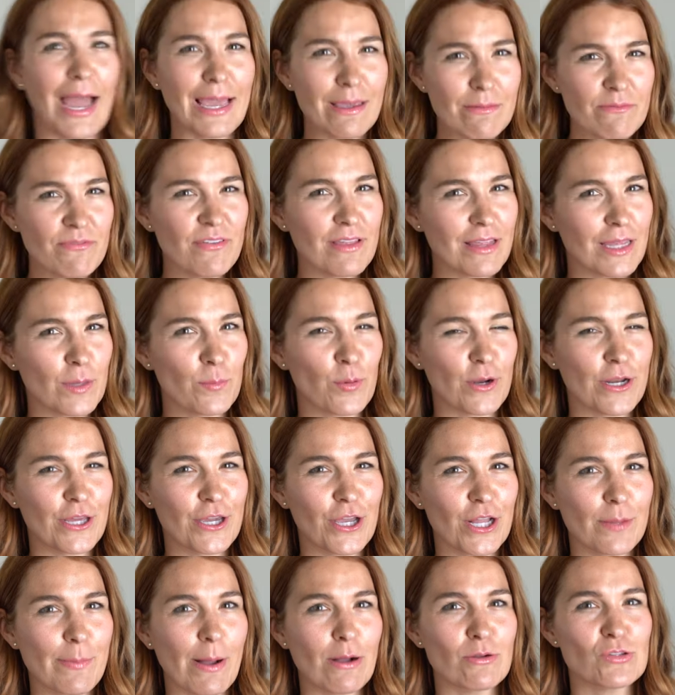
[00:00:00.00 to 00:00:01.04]
I am feeling pretty
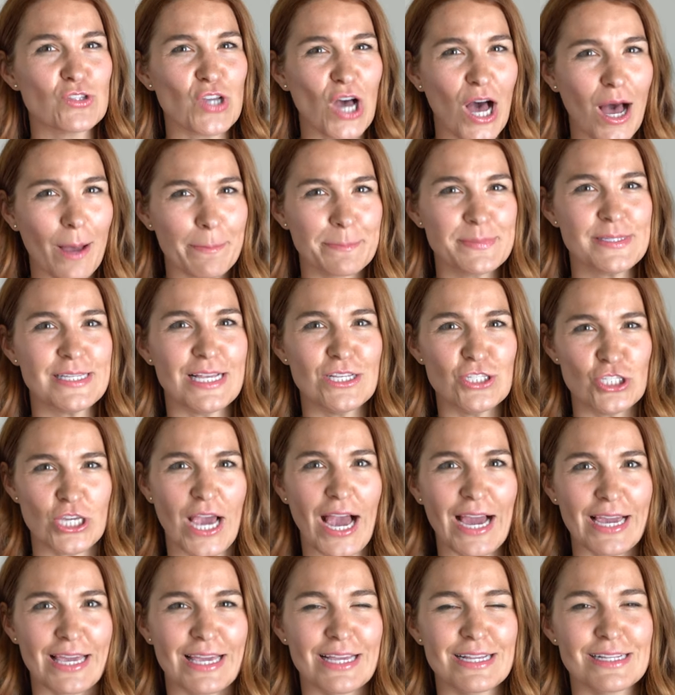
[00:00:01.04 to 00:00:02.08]
good about tops and
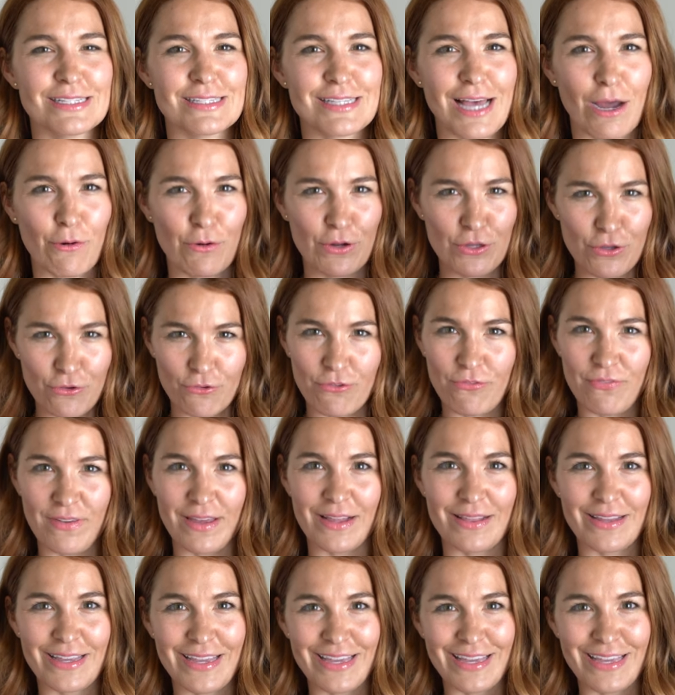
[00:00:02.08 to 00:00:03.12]
jackets. How are you
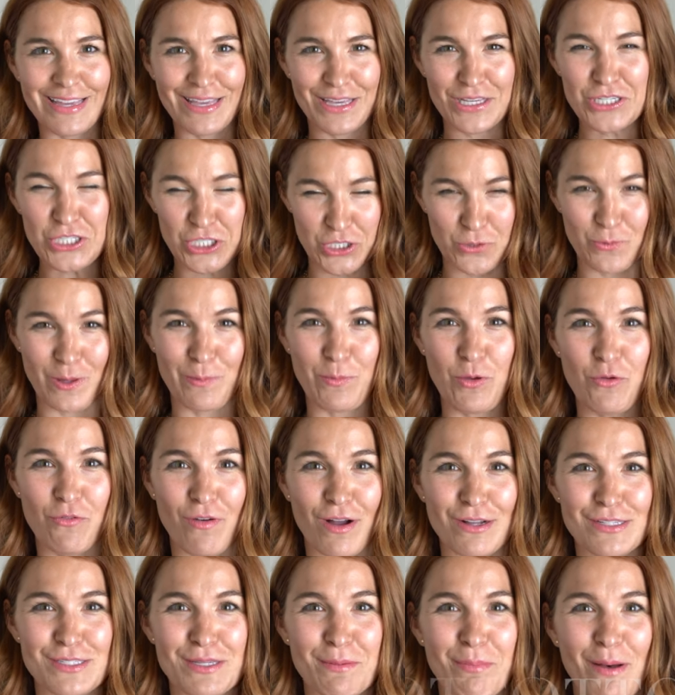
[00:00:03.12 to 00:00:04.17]
feeling? Should we move
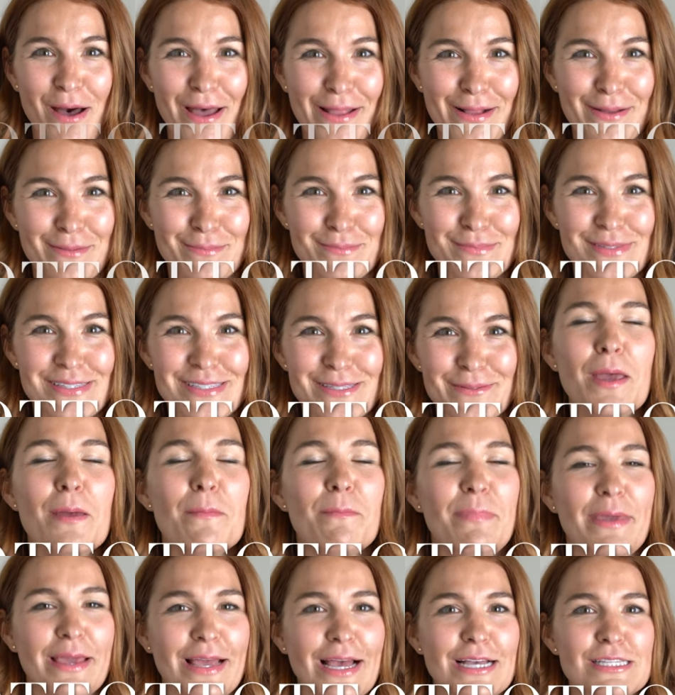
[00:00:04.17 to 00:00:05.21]
on to bottoms?
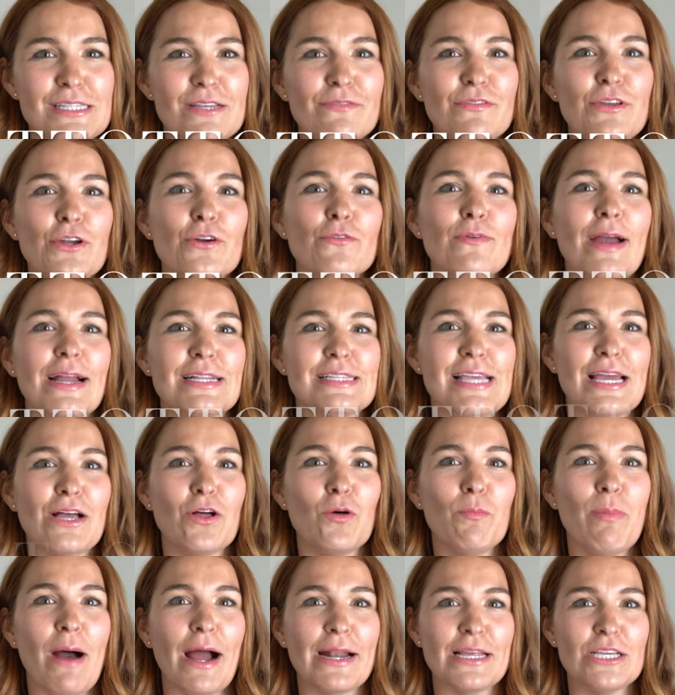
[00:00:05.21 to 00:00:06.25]
Because of your
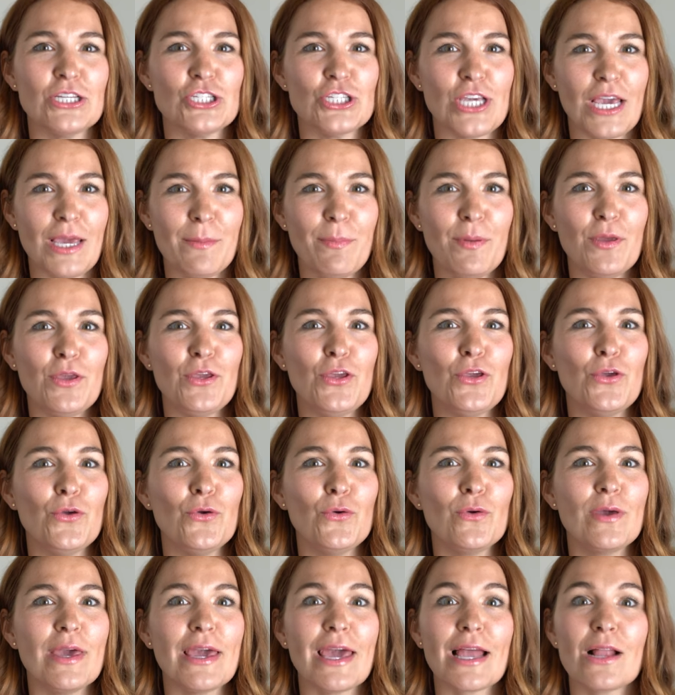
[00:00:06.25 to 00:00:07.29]
rectangle body shape,
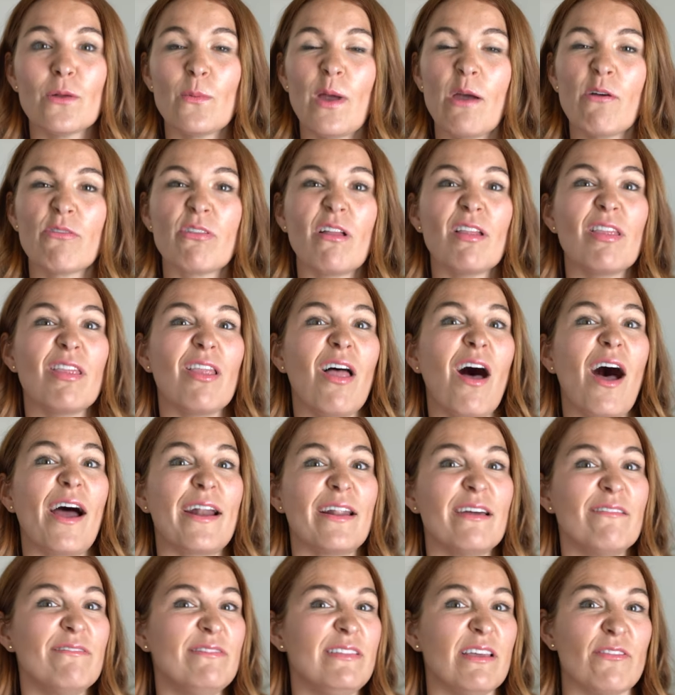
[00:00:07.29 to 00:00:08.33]
you can get away with a
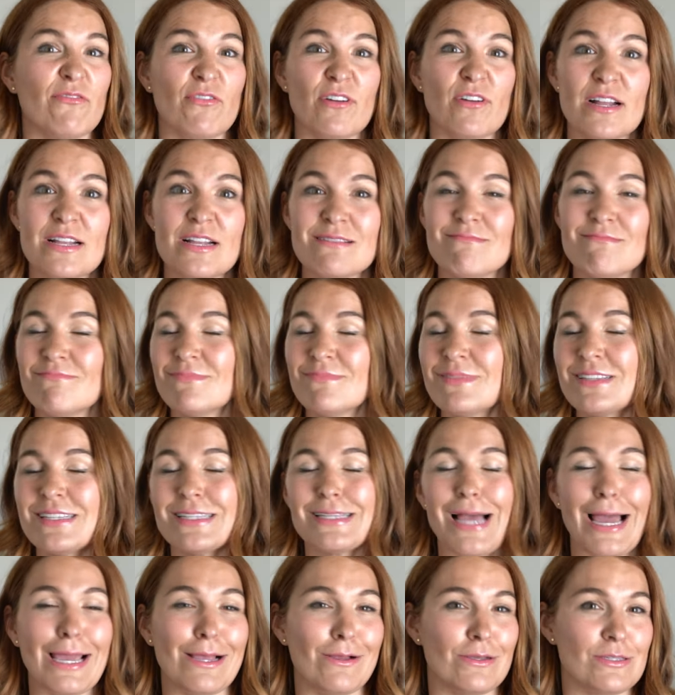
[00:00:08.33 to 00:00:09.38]
lot of different
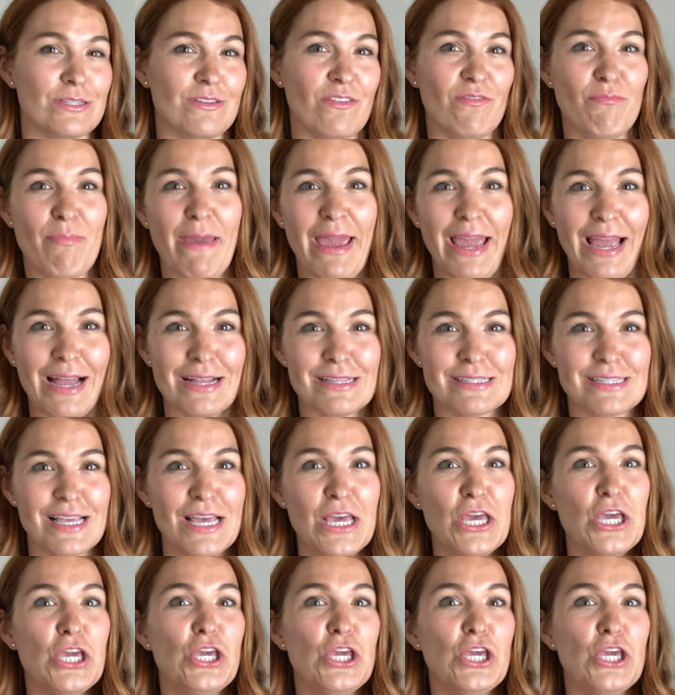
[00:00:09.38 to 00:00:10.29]
styles of pants.